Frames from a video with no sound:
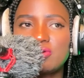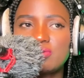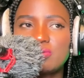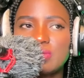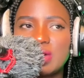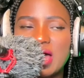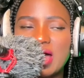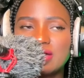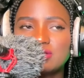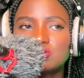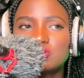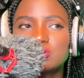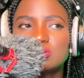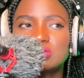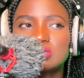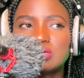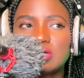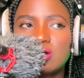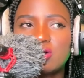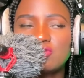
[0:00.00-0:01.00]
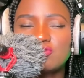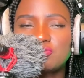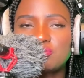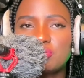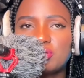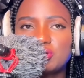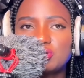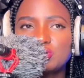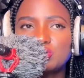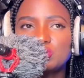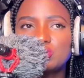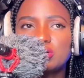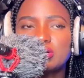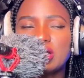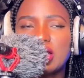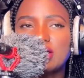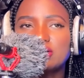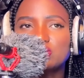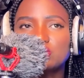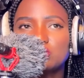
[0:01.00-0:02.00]
as yourself, but you
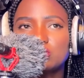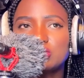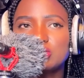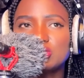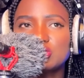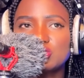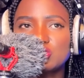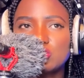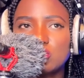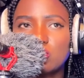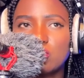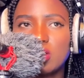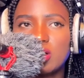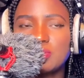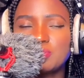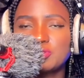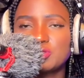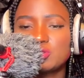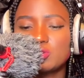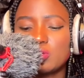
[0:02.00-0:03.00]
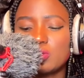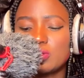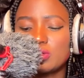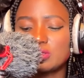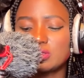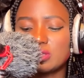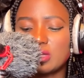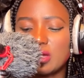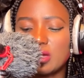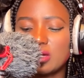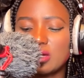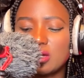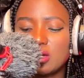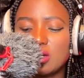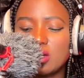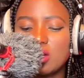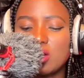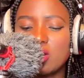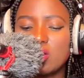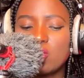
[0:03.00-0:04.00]
don't actually show up. So it's like,
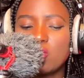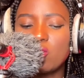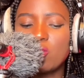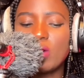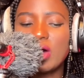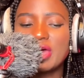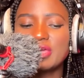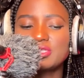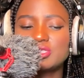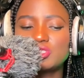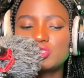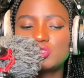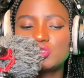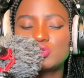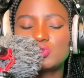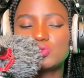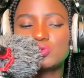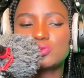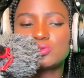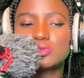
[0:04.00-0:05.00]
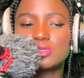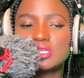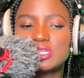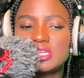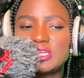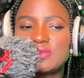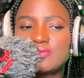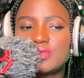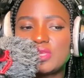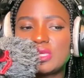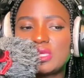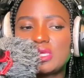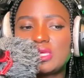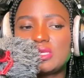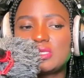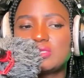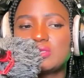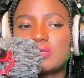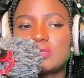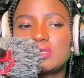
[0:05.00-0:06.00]
why did you leave the
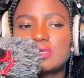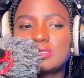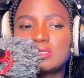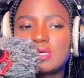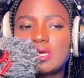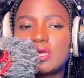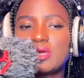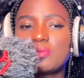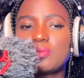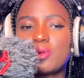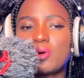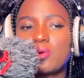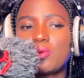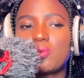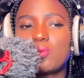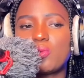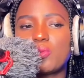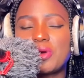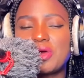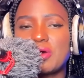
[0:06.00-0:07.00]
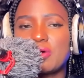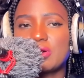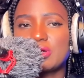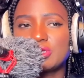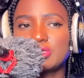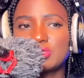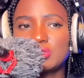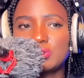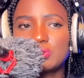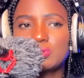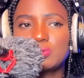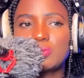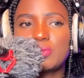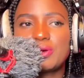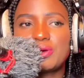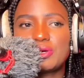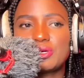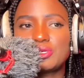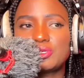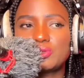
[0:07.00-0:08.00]
keys on the table? Where are you?
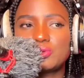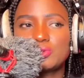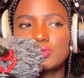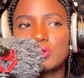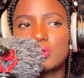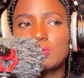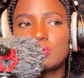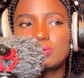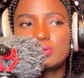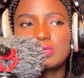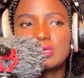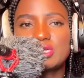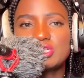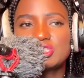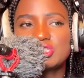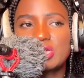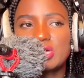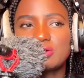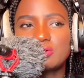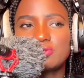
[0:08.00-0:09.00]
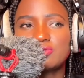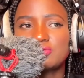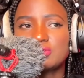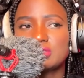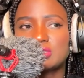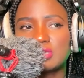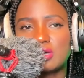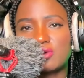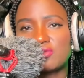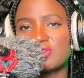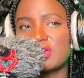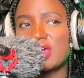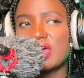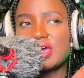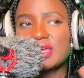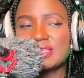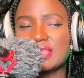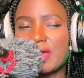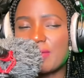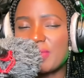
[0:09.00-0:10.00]
You're only a shadow of yourself.
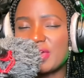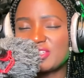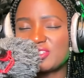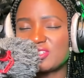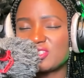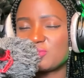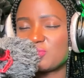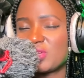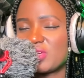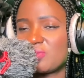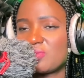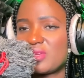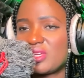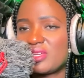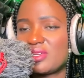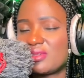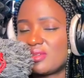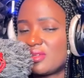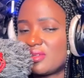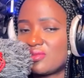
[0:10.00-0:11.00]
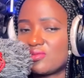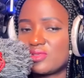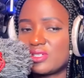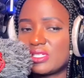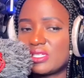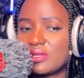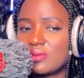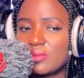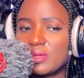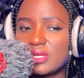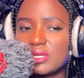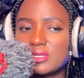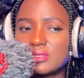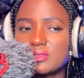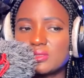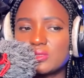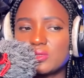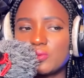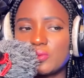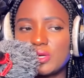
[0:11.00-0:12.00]
That might just be me reading
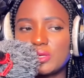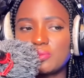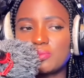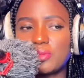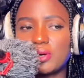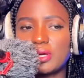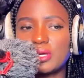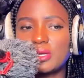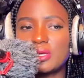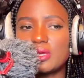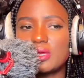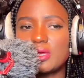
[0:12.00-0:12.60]
meanings to it, but